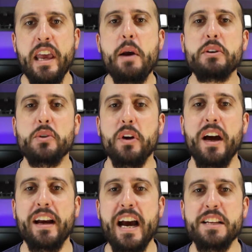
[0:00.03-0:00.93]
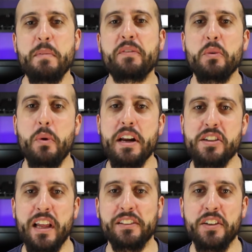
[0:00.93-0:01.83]
Hey, what's going on guys? Mike from the
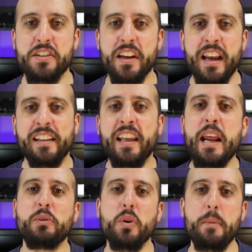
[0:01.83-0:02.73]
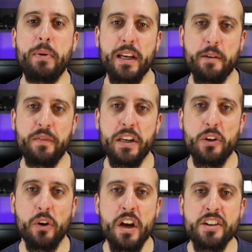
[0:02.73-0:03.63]
Retrollectors, and today I'm doing a pickup
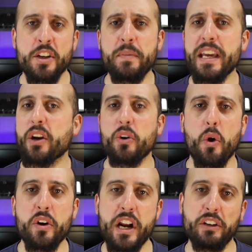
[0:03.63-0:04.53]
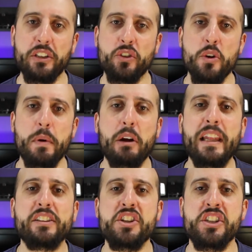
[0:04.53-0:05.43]
video. Something I don't ordinarily do, but I
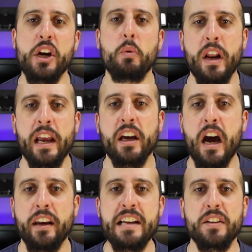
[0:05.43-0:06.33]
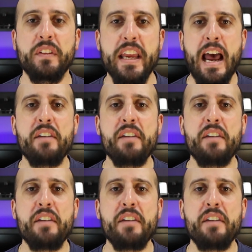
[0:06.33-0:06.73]
would like to share what I got as of late.